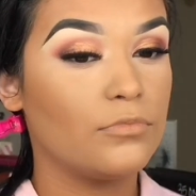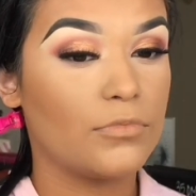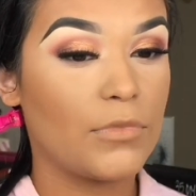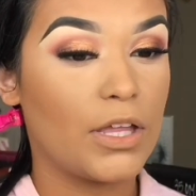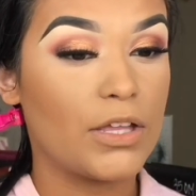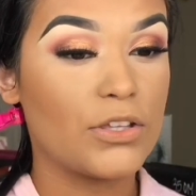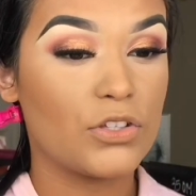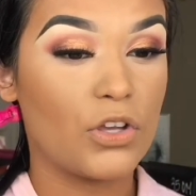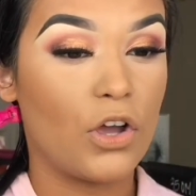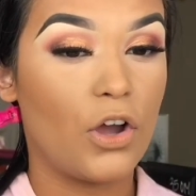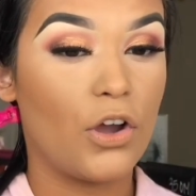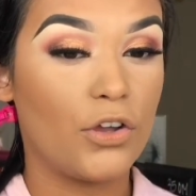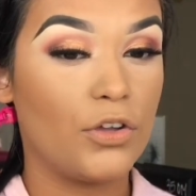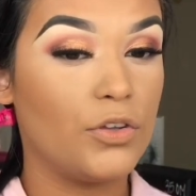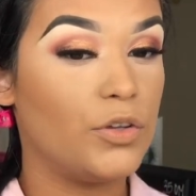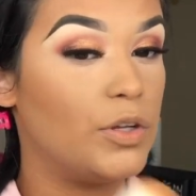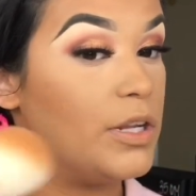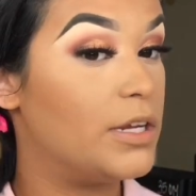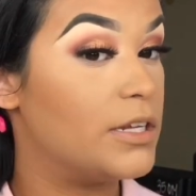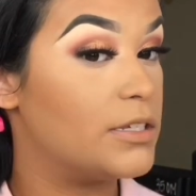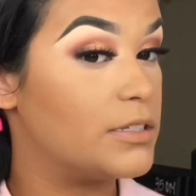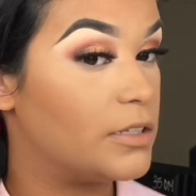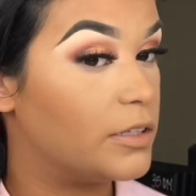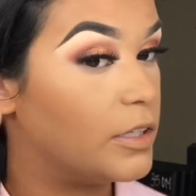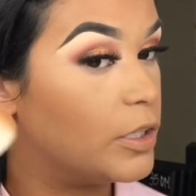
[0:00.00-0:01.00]
That's all you
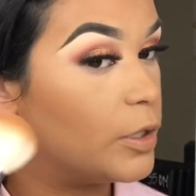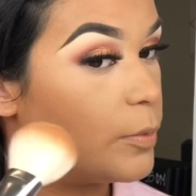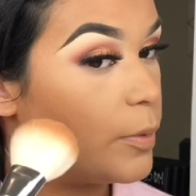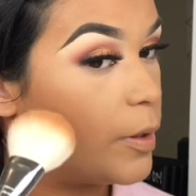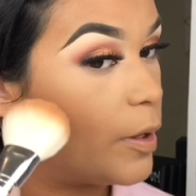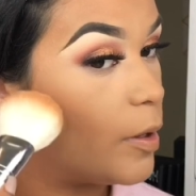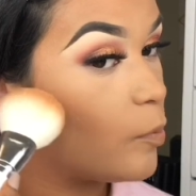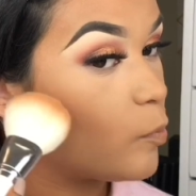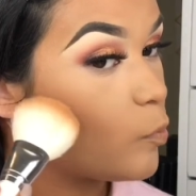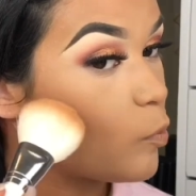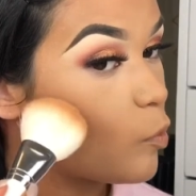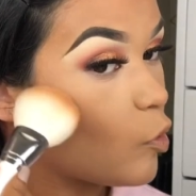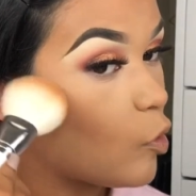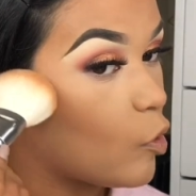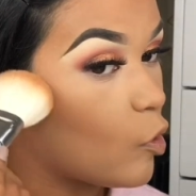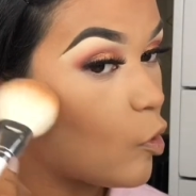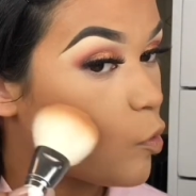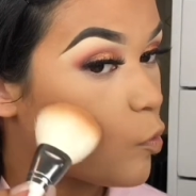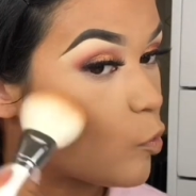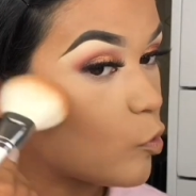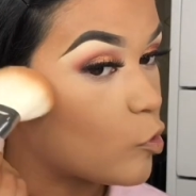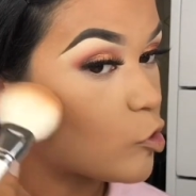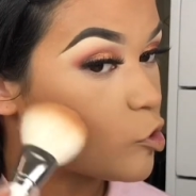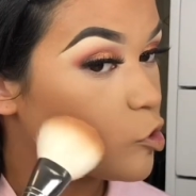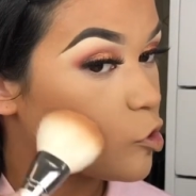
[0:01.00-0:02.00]
need is a little bit.
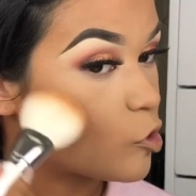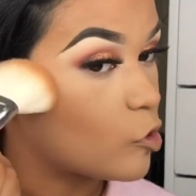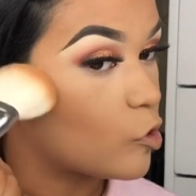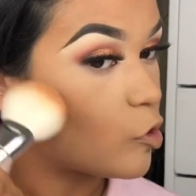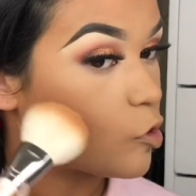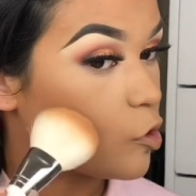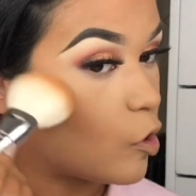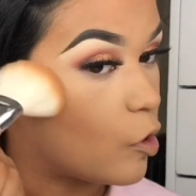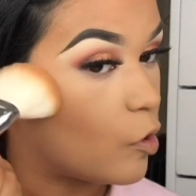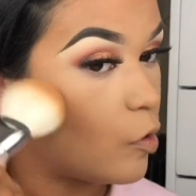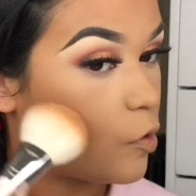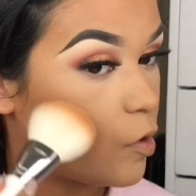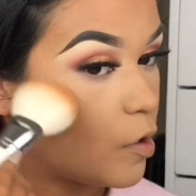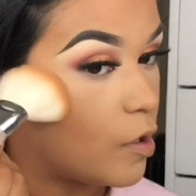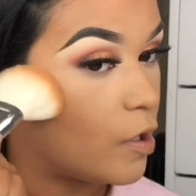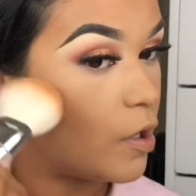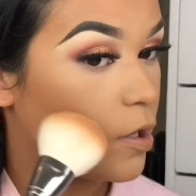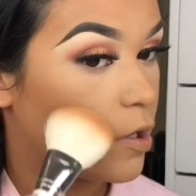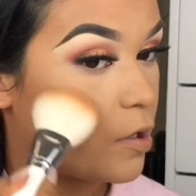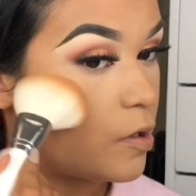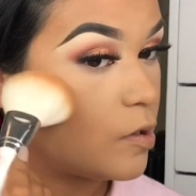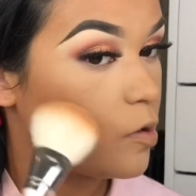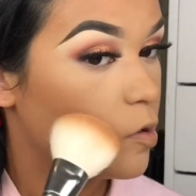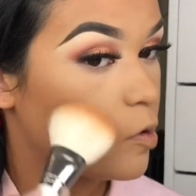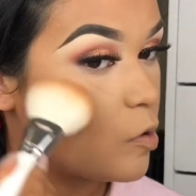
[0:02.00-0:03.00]
And we're just going to go
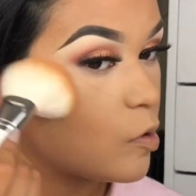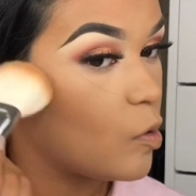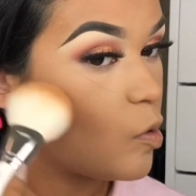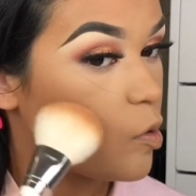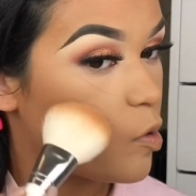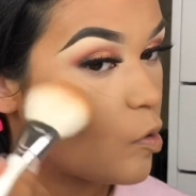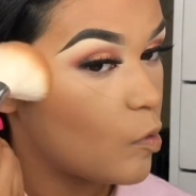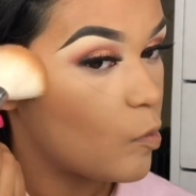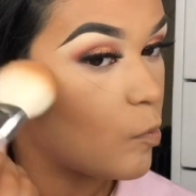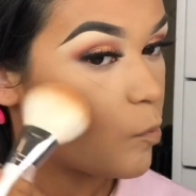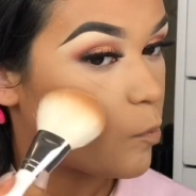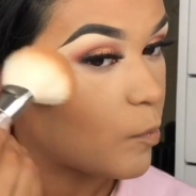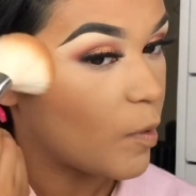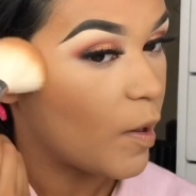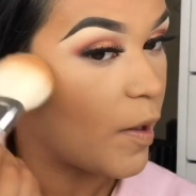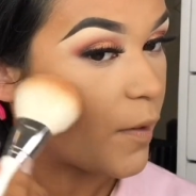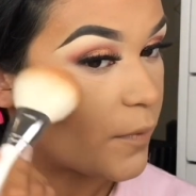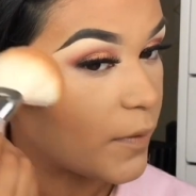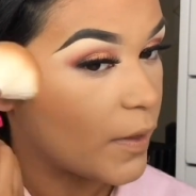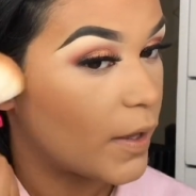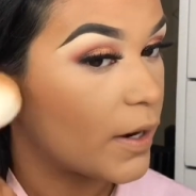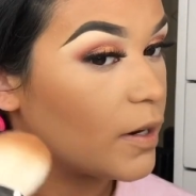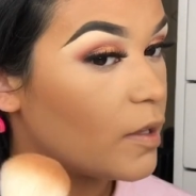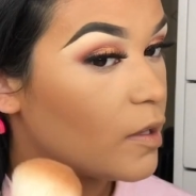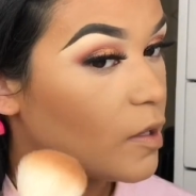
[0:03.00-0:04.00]
ahead and pat
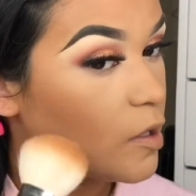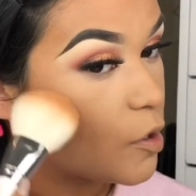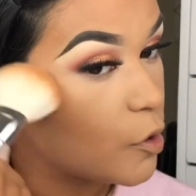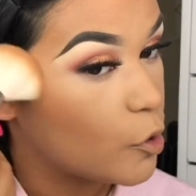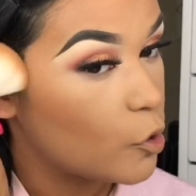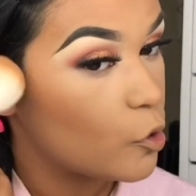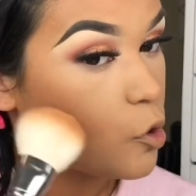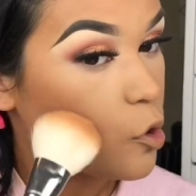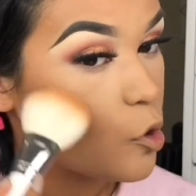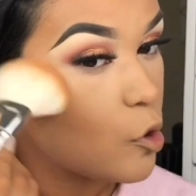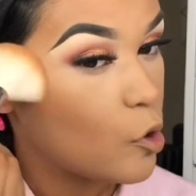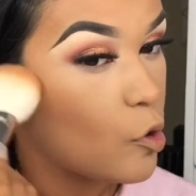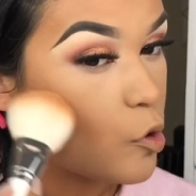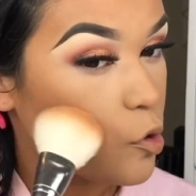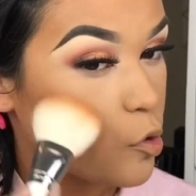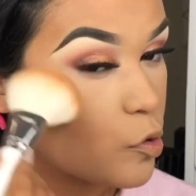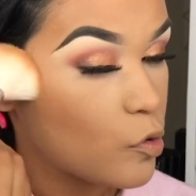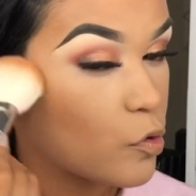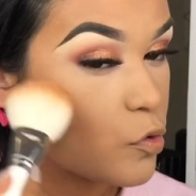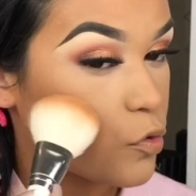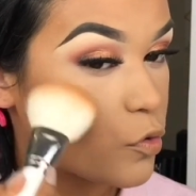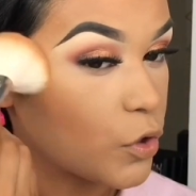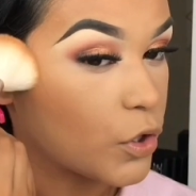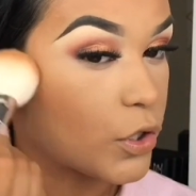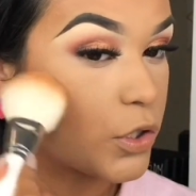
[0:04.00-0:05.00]
that in.
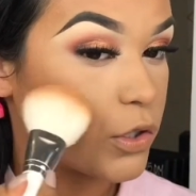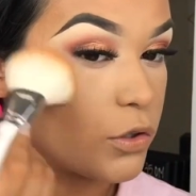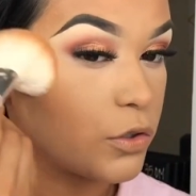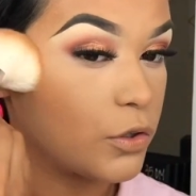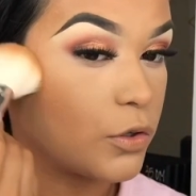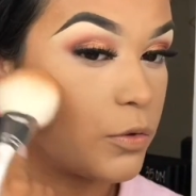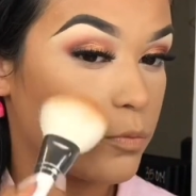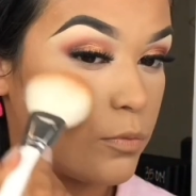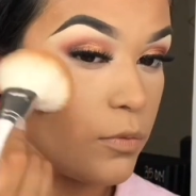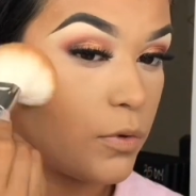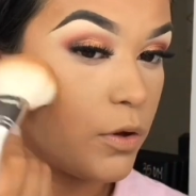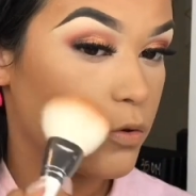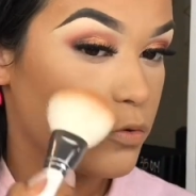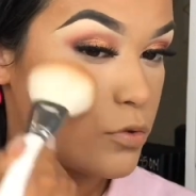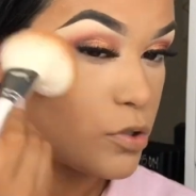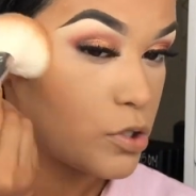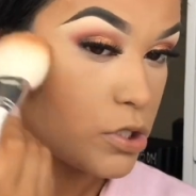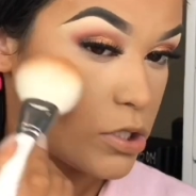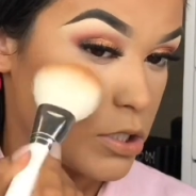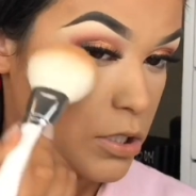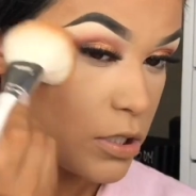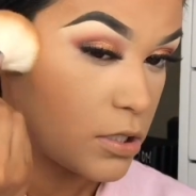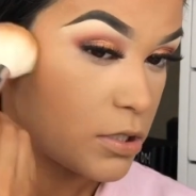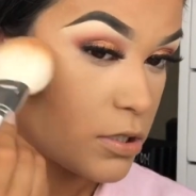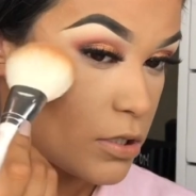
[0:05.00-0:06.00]
Circular
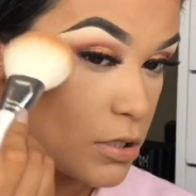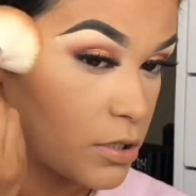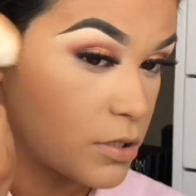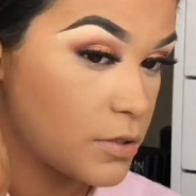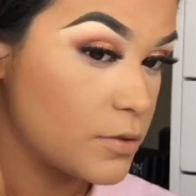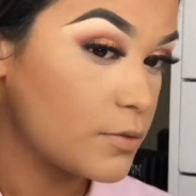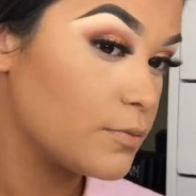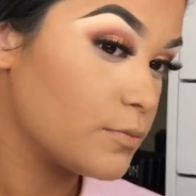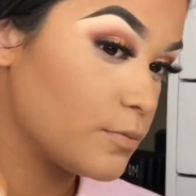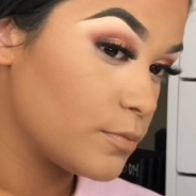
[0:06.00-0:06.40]
motions.